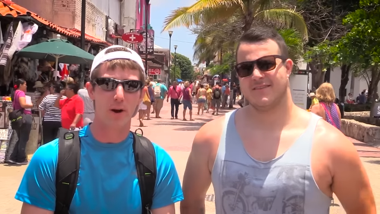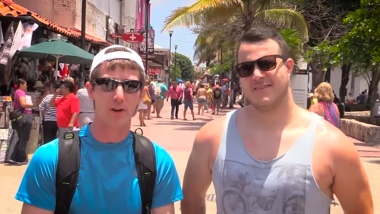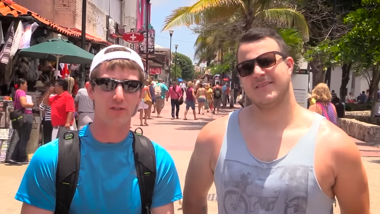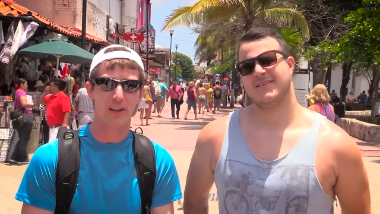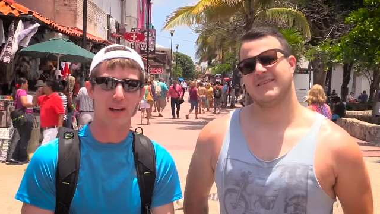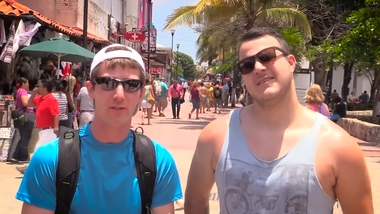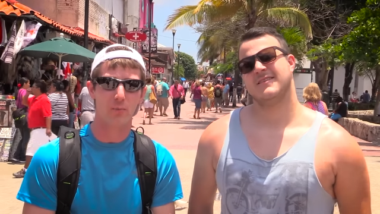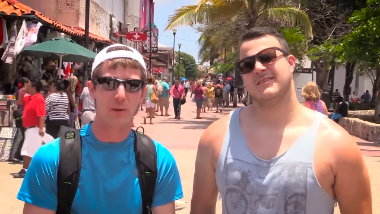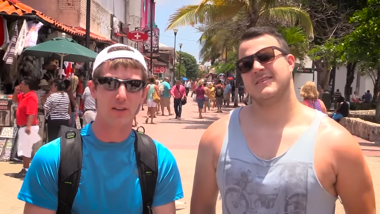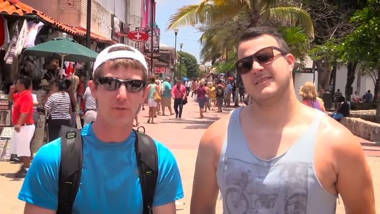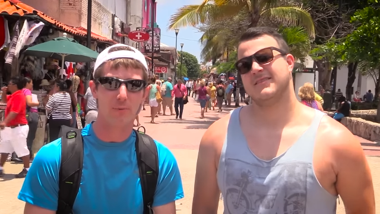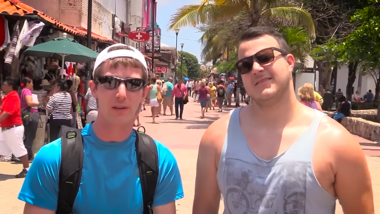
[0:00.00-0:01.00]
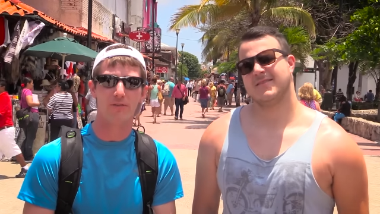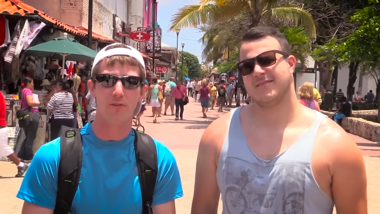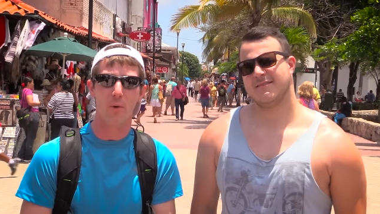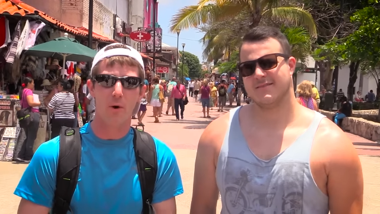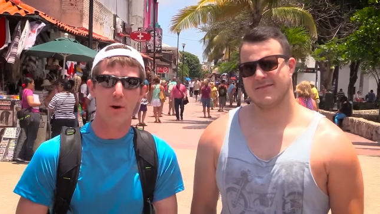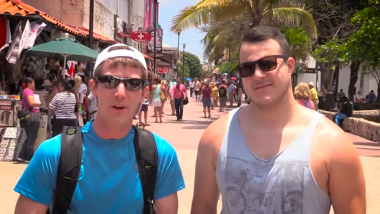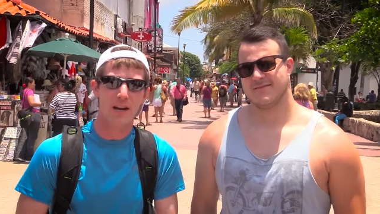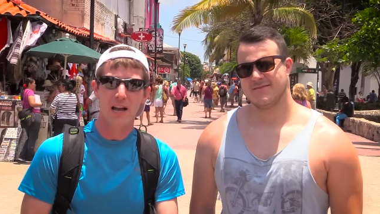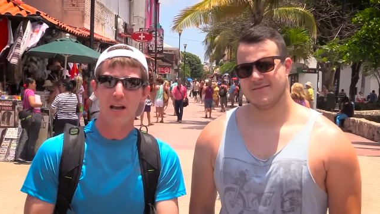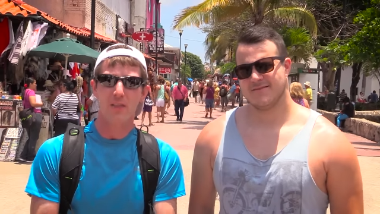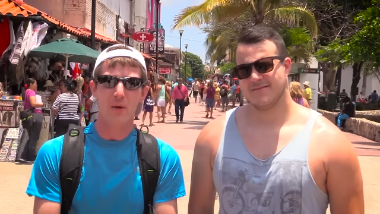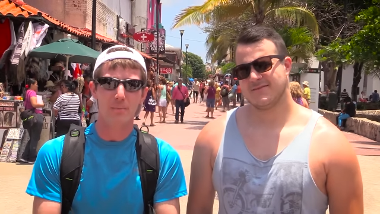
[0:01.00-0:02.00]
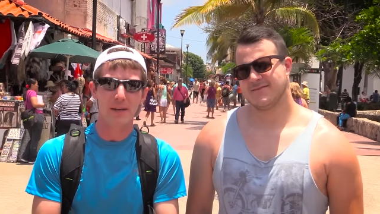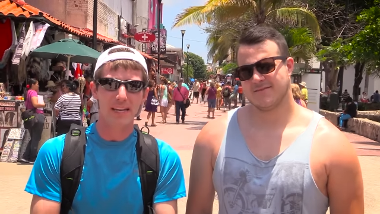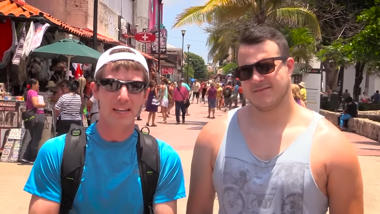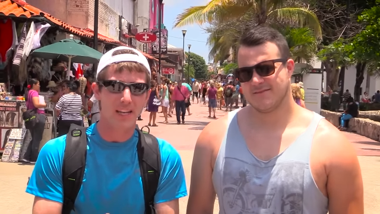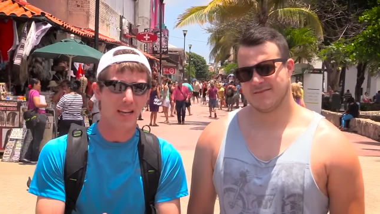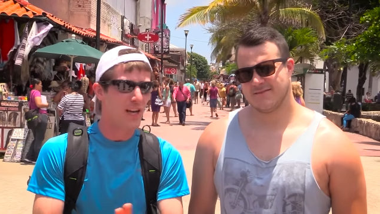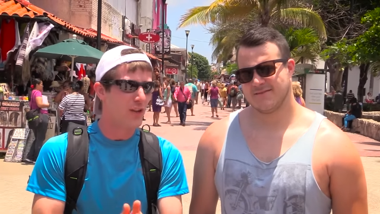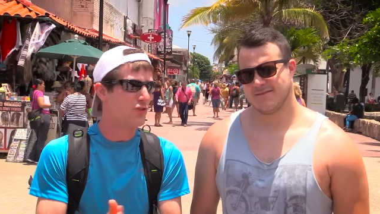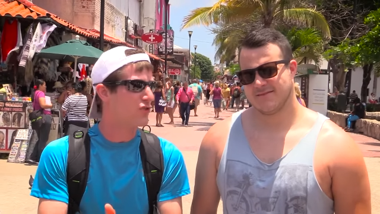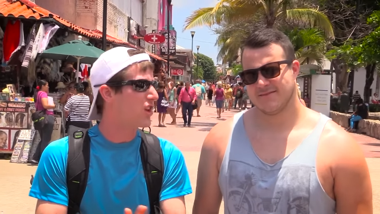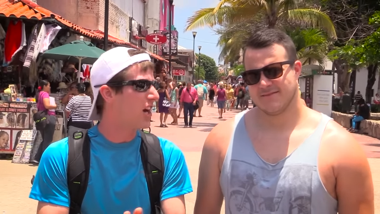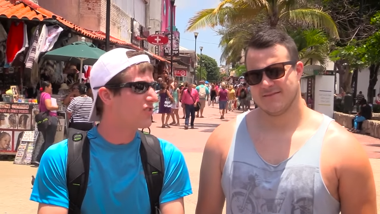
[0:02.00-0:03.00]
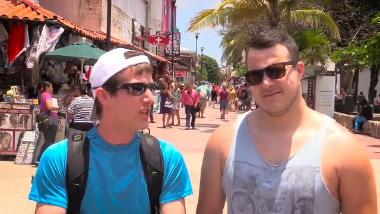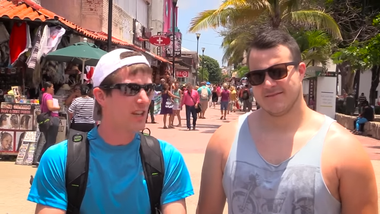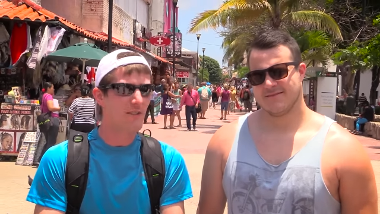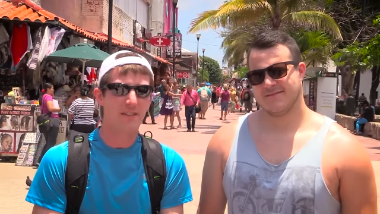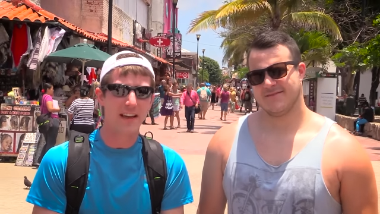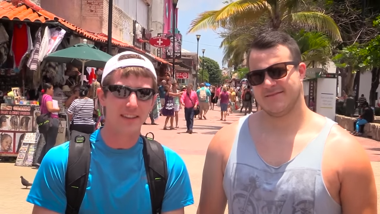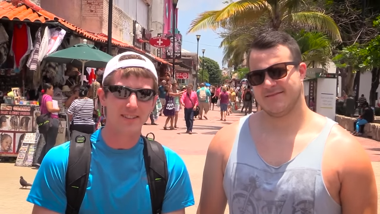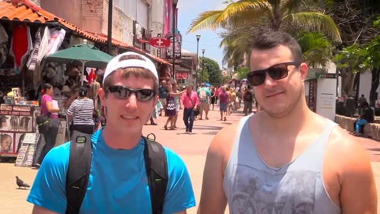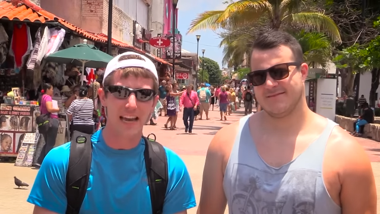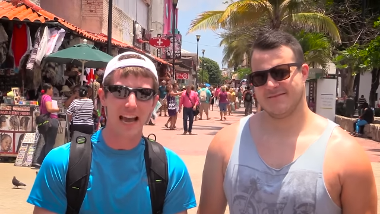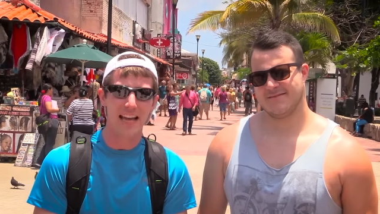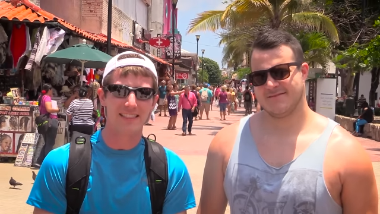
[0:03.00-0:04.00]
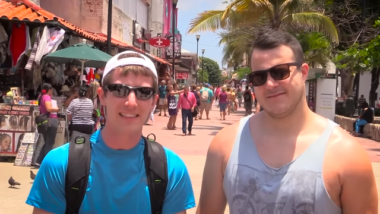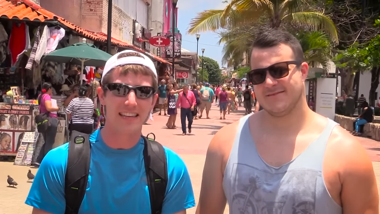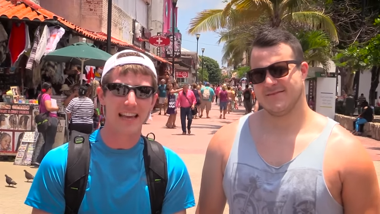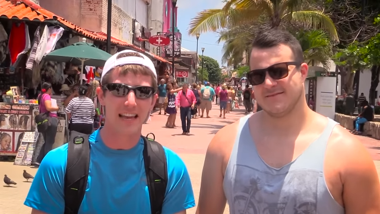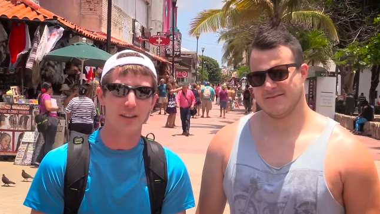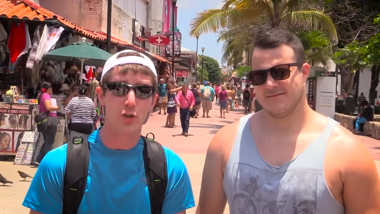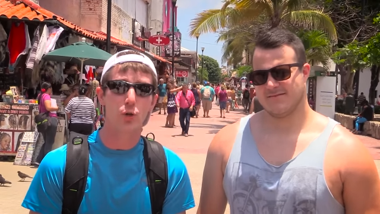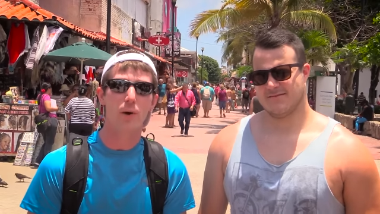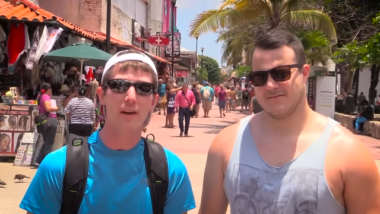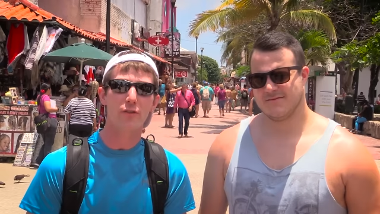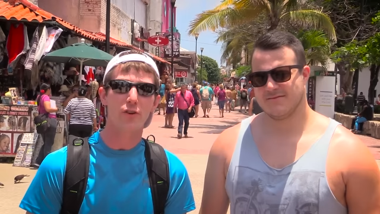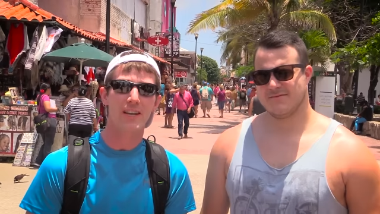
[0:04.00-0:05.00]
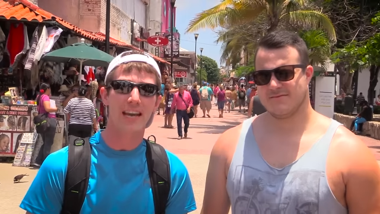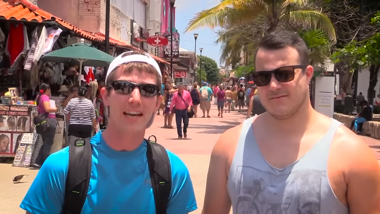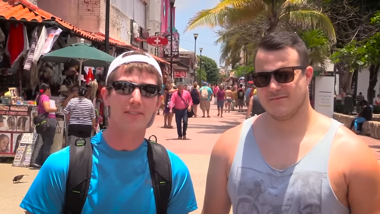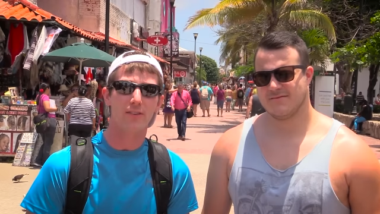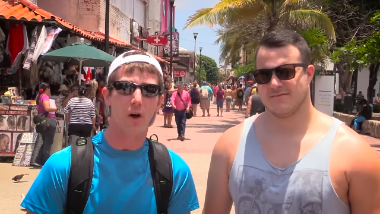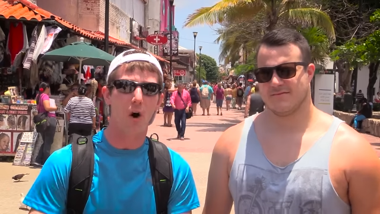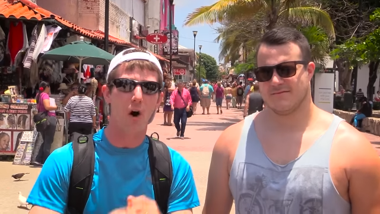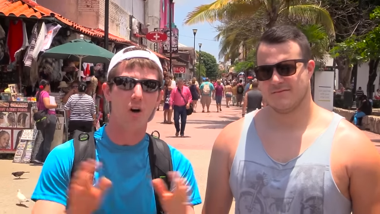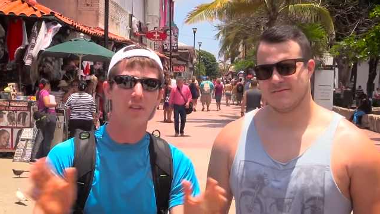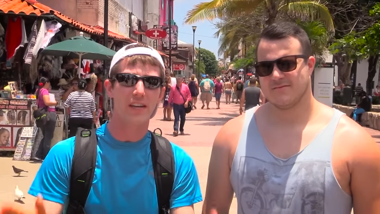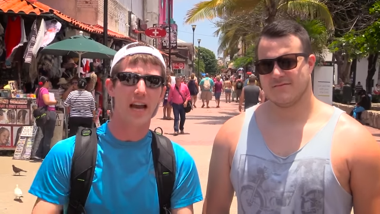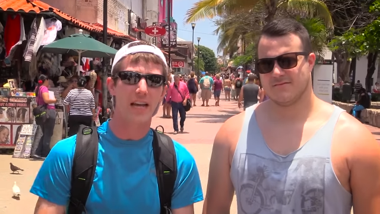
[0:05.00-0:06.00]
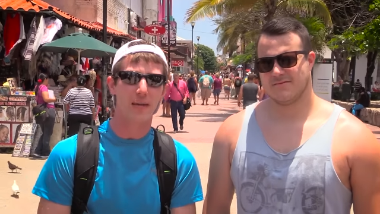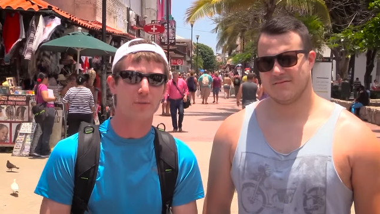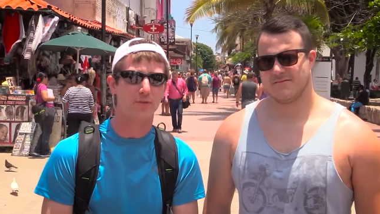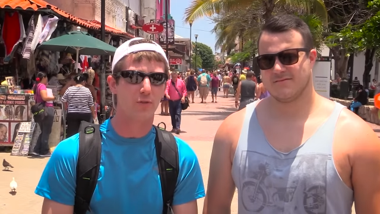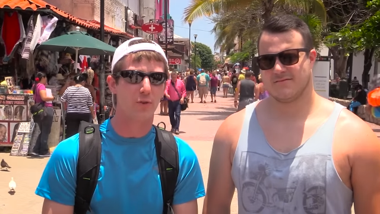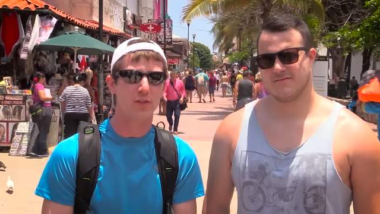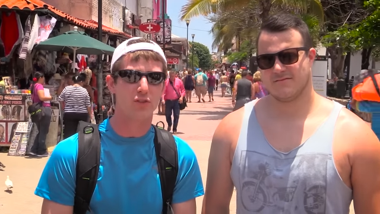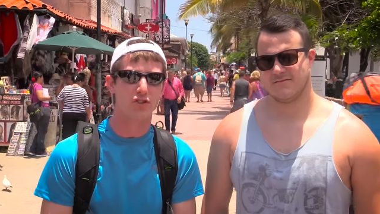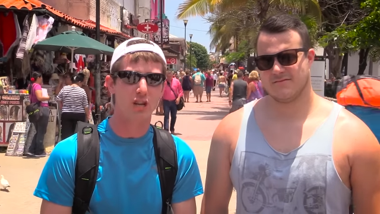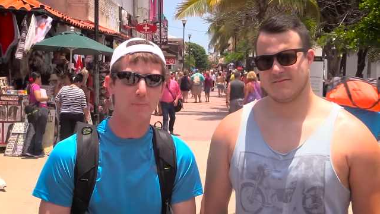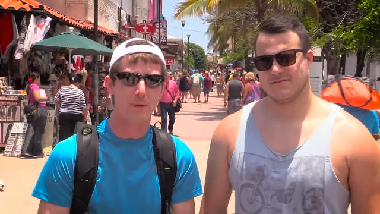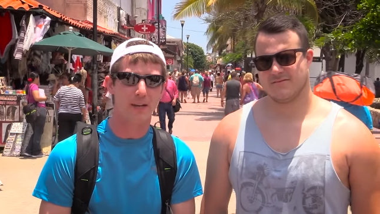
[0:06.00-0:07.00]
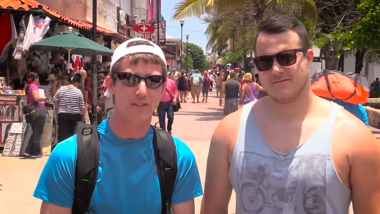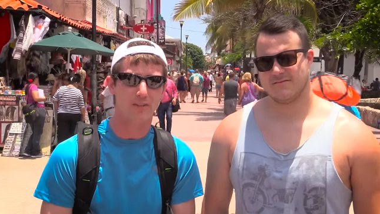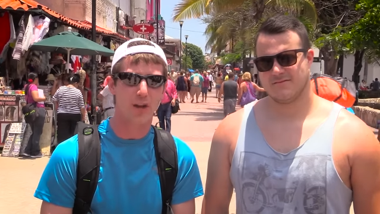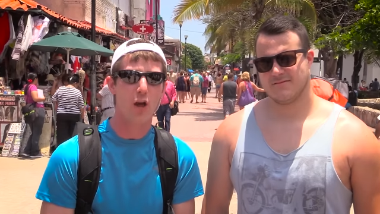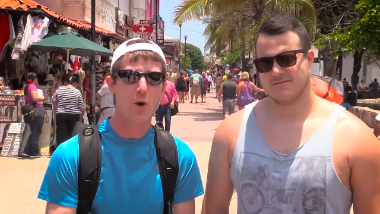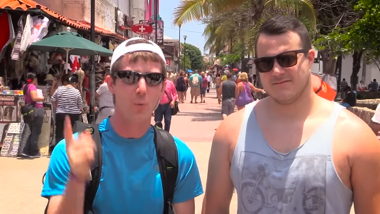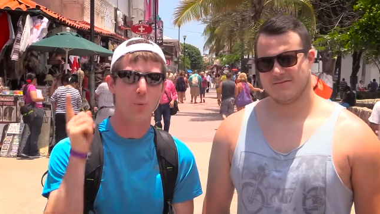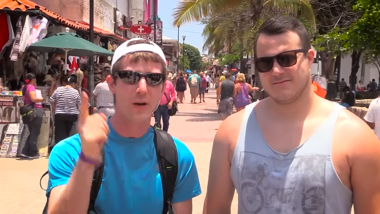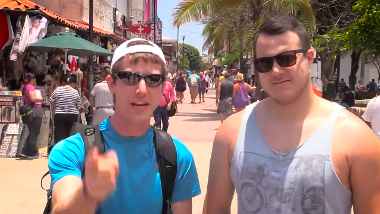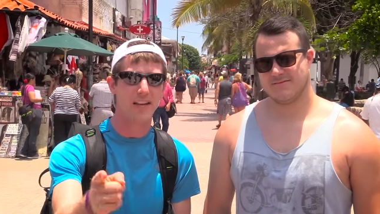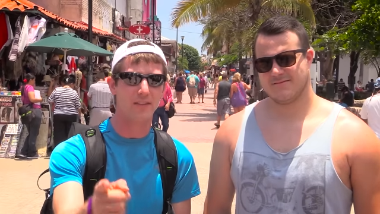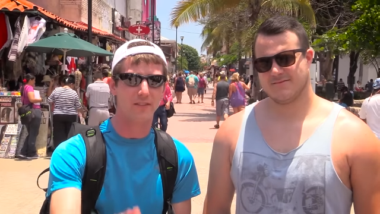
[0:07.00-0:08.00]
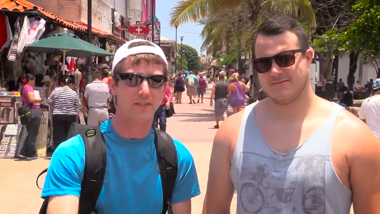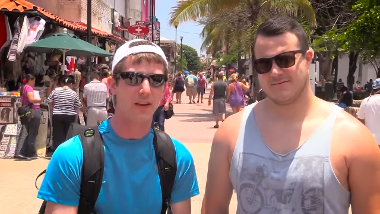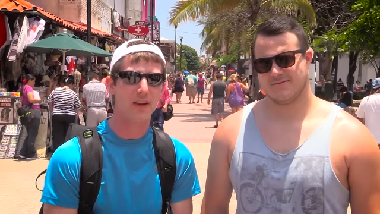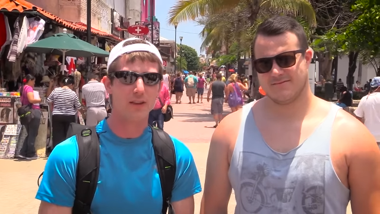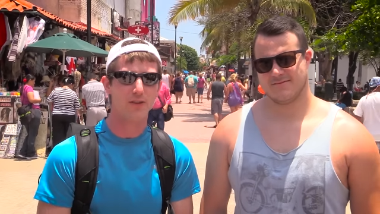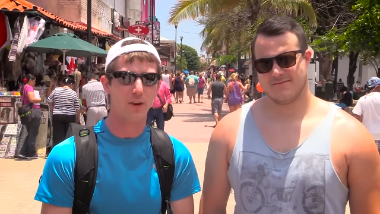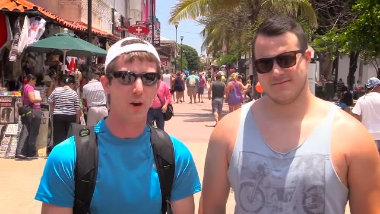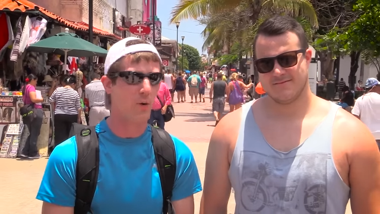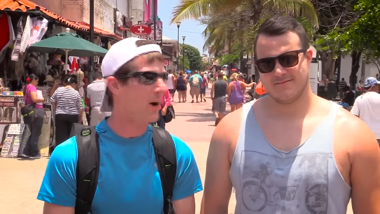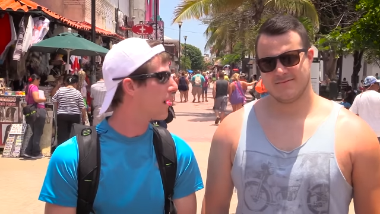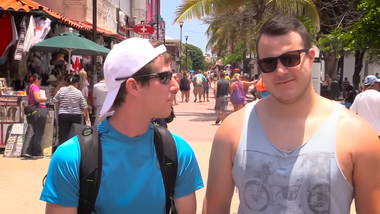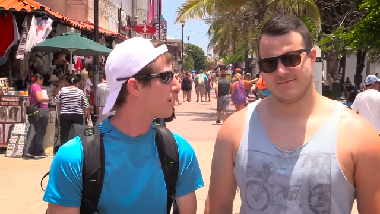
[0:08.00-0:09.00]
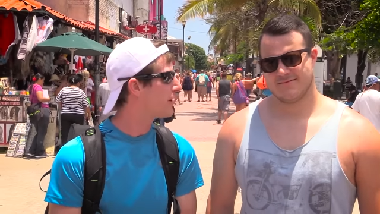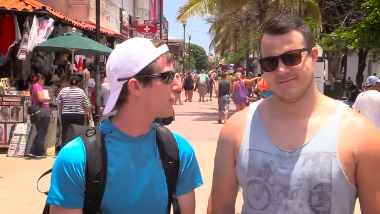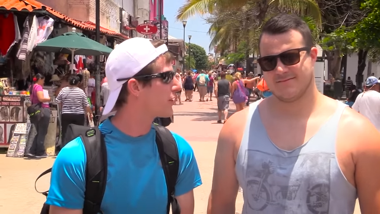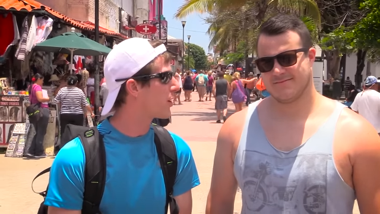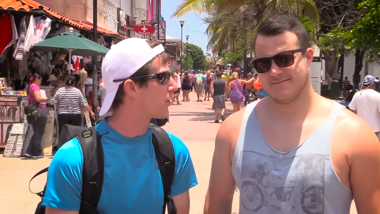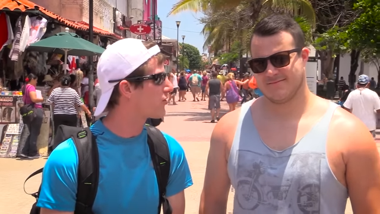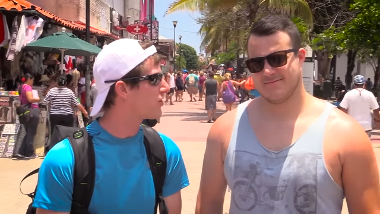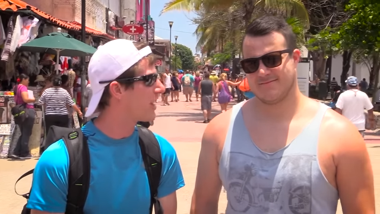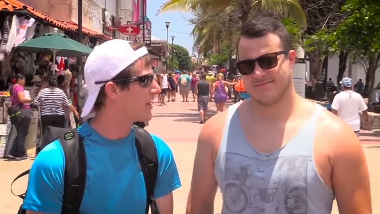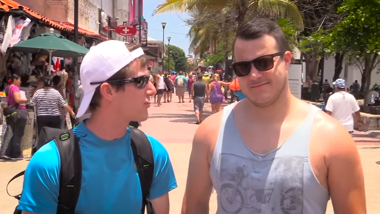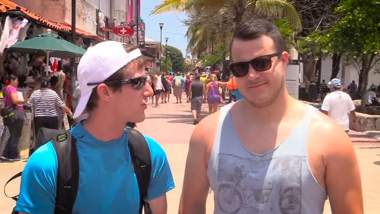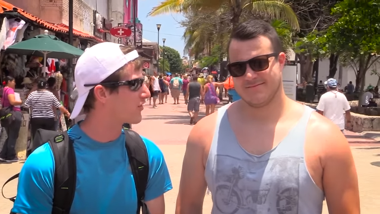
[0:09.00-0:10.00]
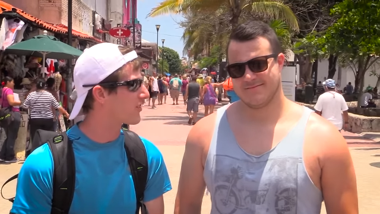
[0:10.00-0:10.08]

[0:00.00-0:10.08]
Speaker 1: ourselves with before the big judging event at the end. Whoever gets all the items for the cheapest wins. So uh, bring your negotiation